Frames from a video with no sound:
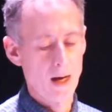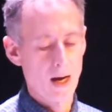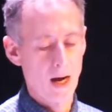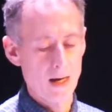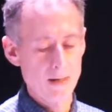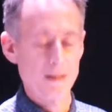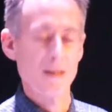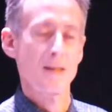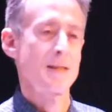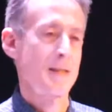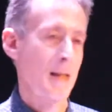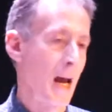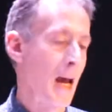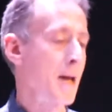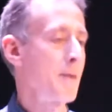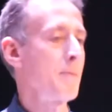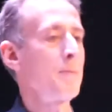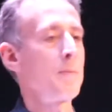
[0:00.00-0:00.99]
And it's the
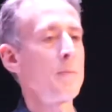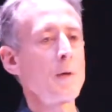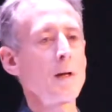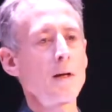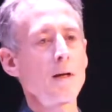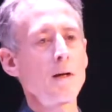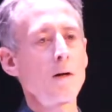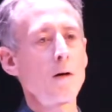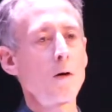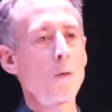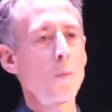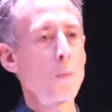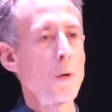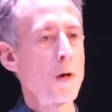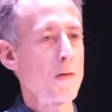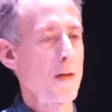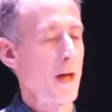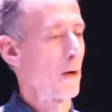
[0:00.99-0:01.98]
same
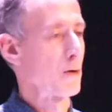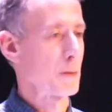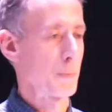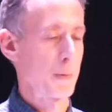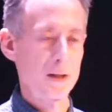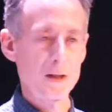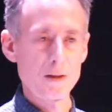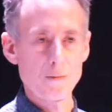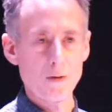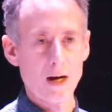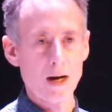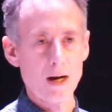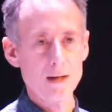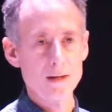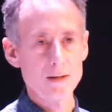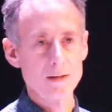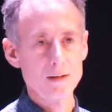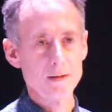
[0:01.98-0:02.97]
with LGBT
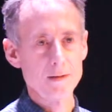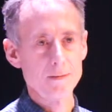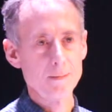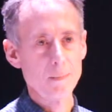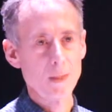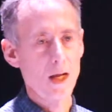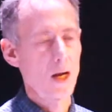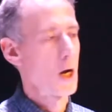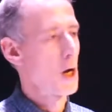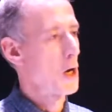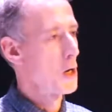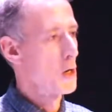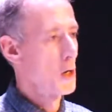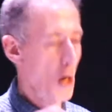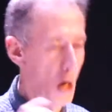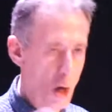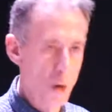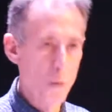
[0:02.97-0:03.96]
rights.
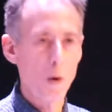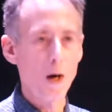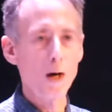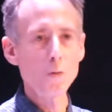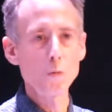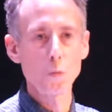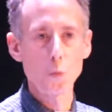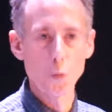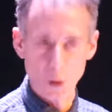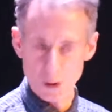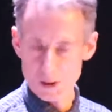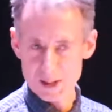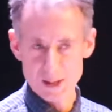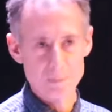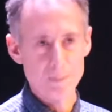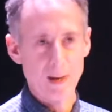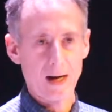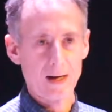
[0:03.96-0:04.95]
No one
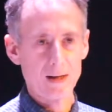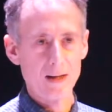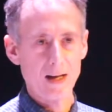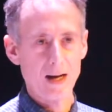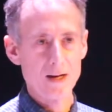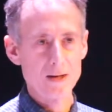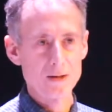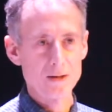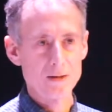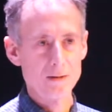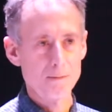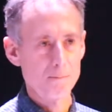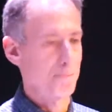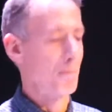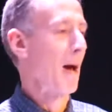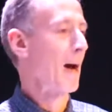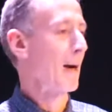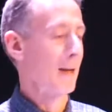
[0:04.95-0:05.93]
wants backlash.
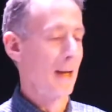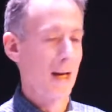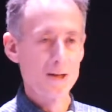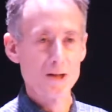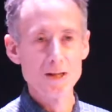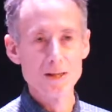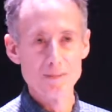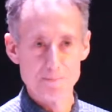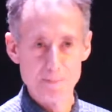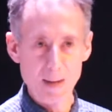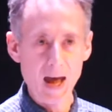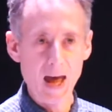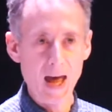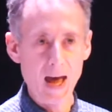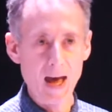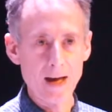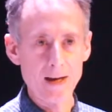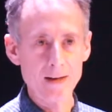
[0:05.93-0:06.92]
Backlash is
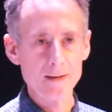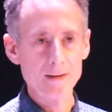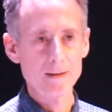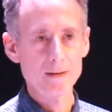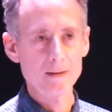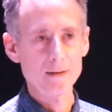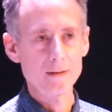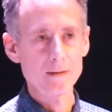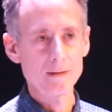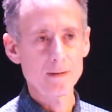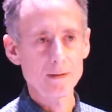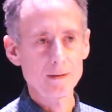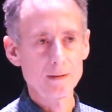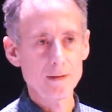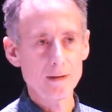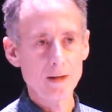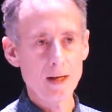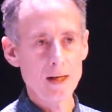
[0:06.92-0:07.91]
bad.
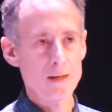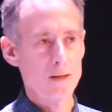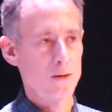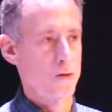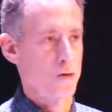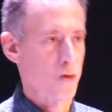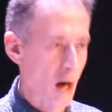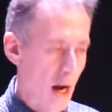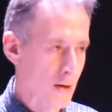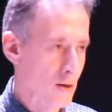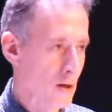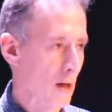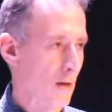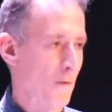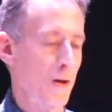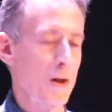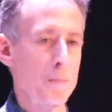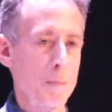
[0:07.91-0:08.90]
It's tragic
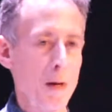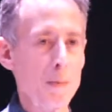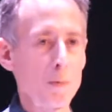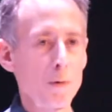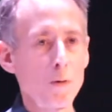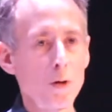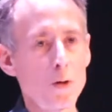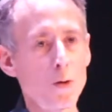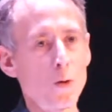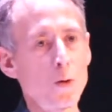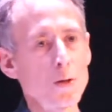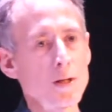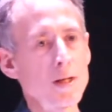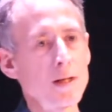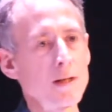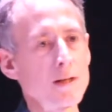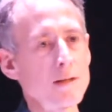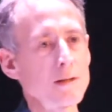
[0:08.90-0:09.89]
for the people who are caught
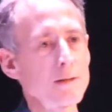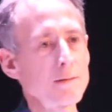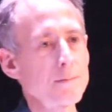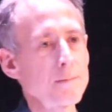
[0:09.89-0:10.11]
in it.